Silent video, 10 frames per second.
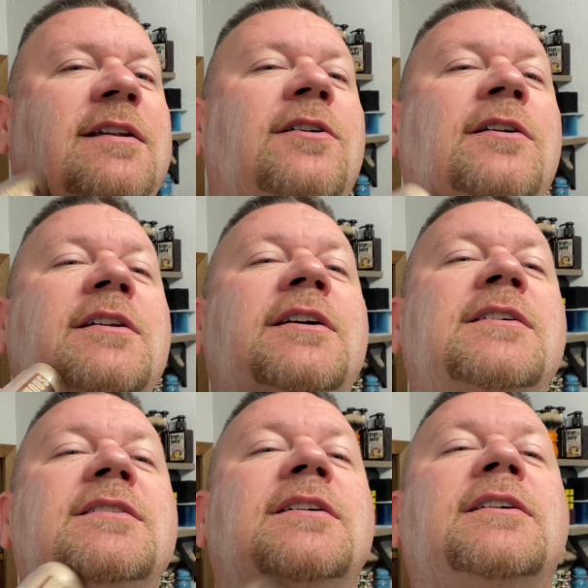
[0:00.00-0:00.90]
on
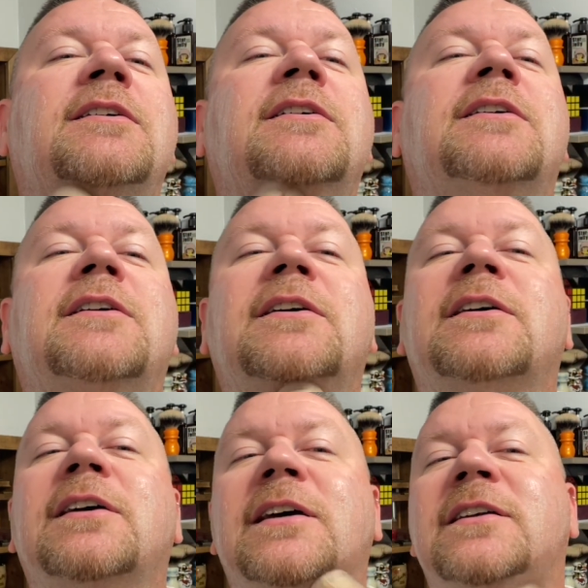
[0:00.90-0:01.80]
this
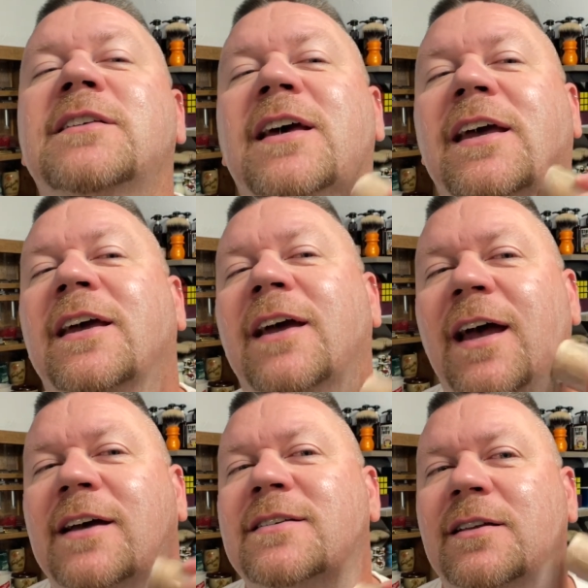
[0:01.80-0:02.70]
is an
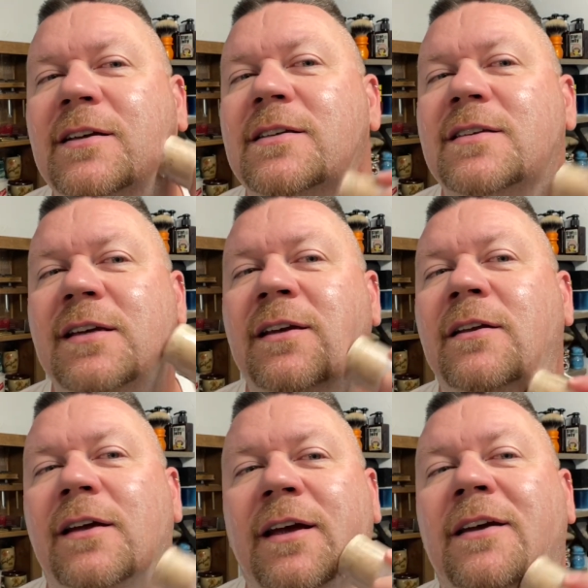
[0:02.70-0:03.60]
excellent
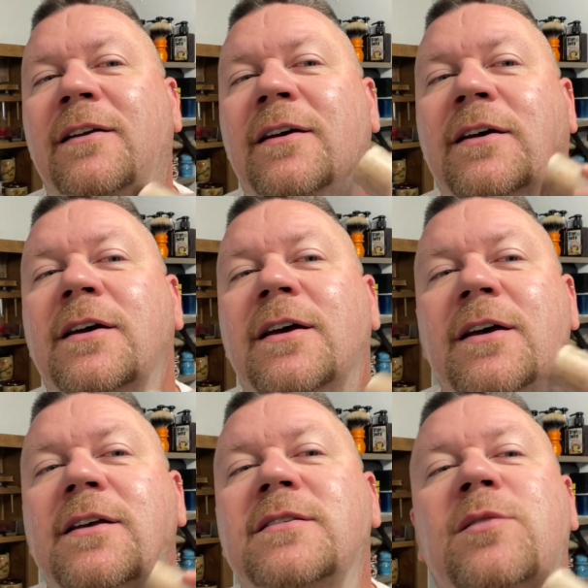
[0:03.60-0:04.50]
scent, and
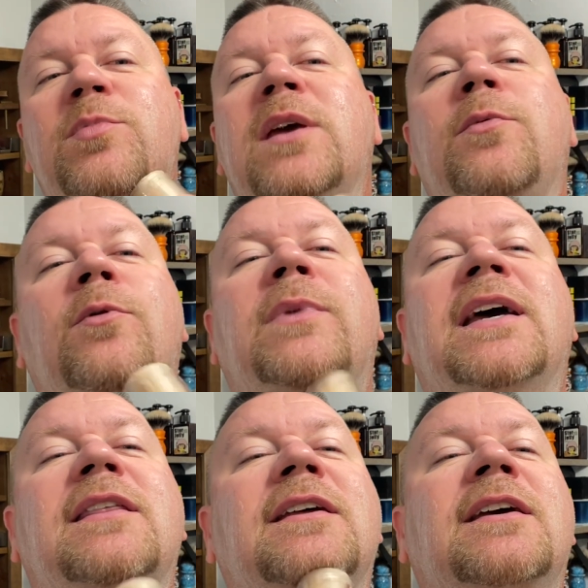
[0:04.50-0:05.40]
some people may
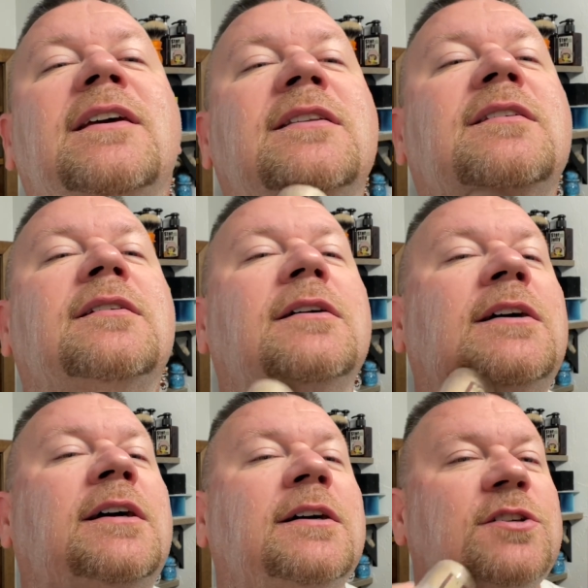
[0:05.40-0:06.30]
think it's
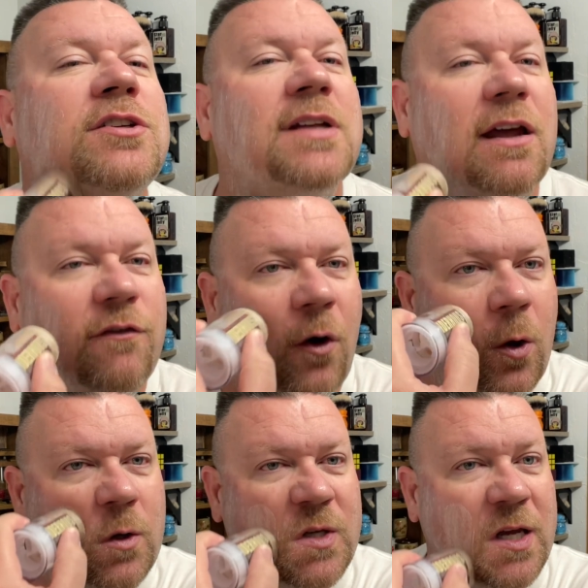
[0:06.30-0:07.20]
just a
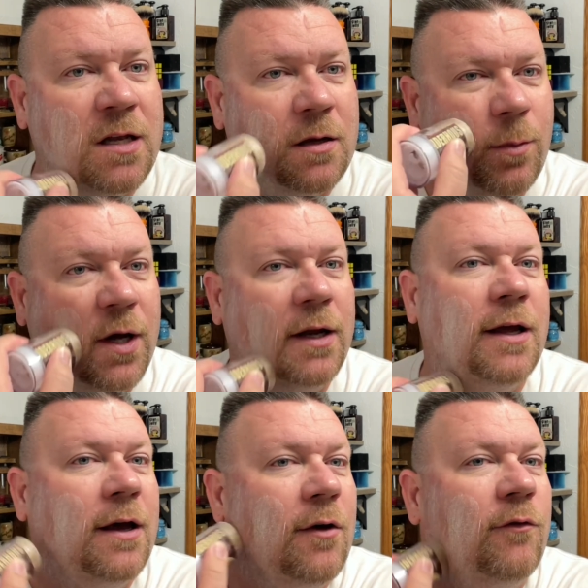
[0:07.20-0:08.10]
fall scent, but
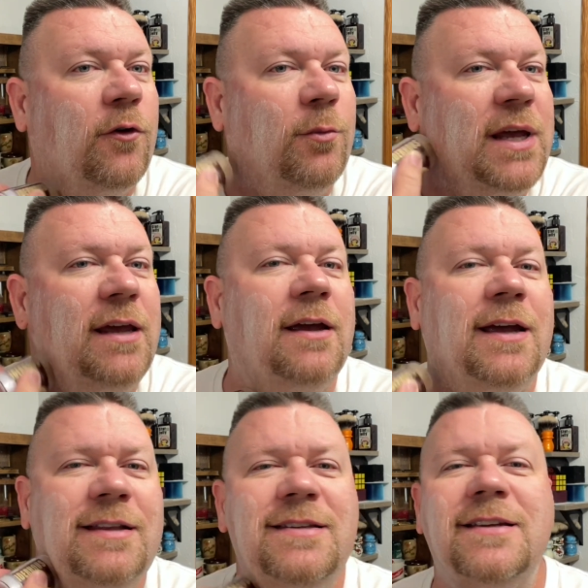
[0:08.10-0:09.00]
for me,
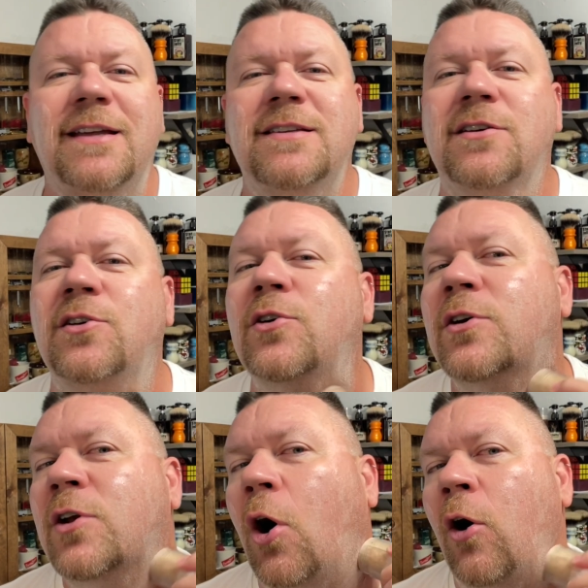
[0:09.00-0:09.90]
it's a
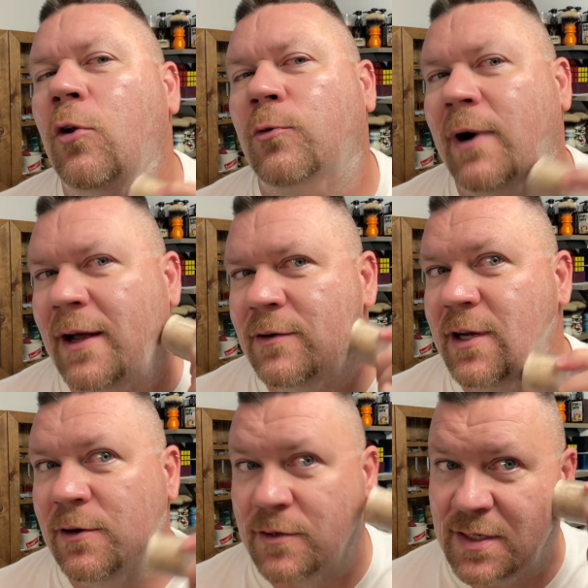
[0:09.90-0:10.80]
good all-around
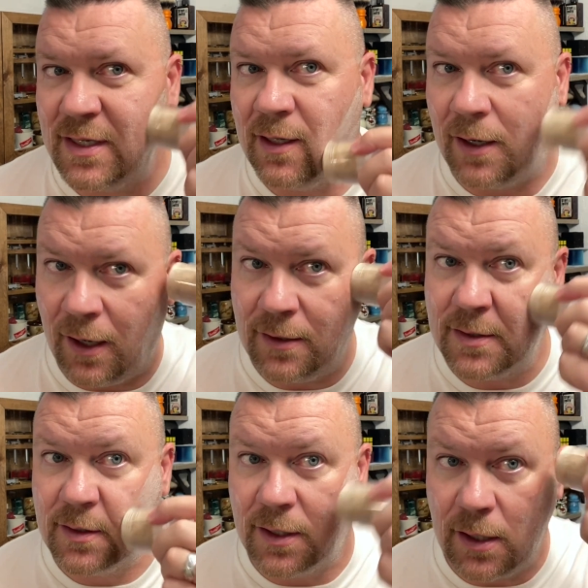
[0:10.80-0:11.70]
year scent,
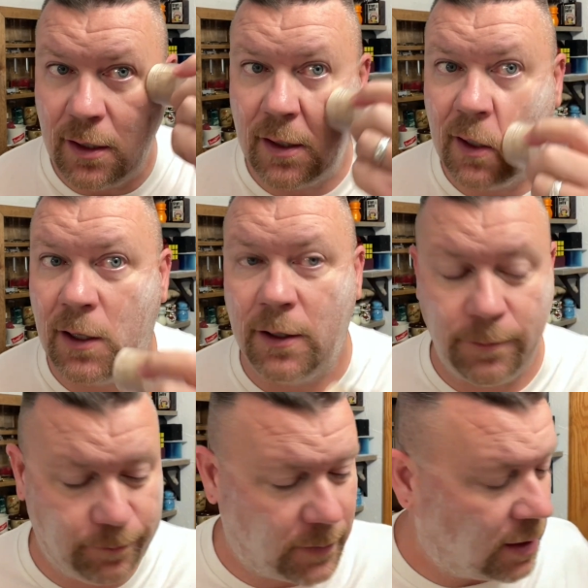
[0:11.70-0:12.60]
honestly. Let
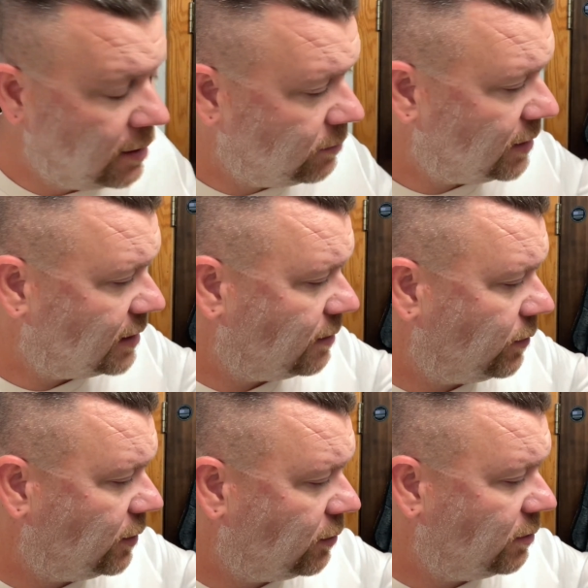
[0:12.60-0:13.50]
me dip
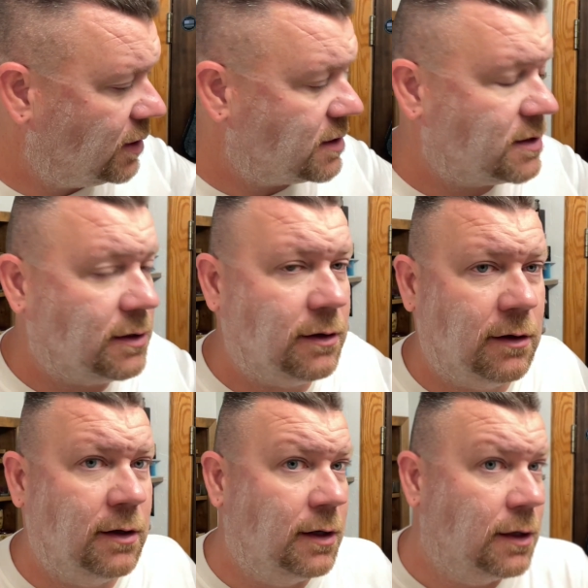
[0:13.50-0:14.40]
a little bit of this
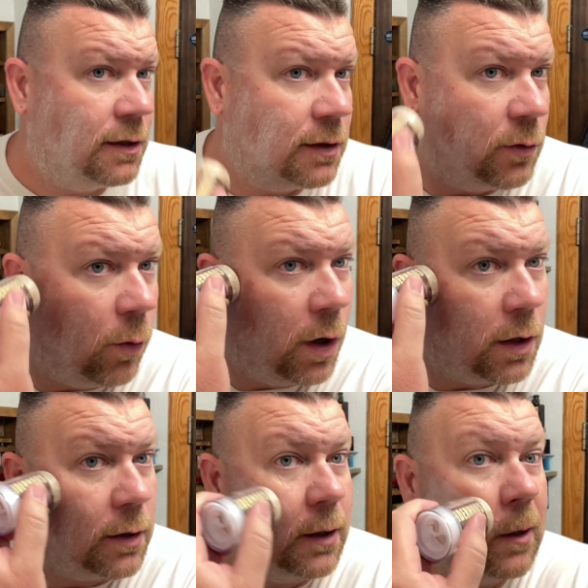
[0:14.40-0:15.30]
in the
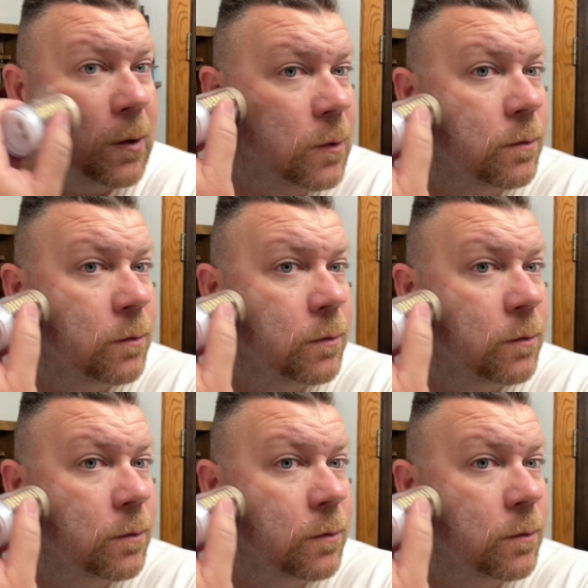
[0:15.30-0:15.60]
water here.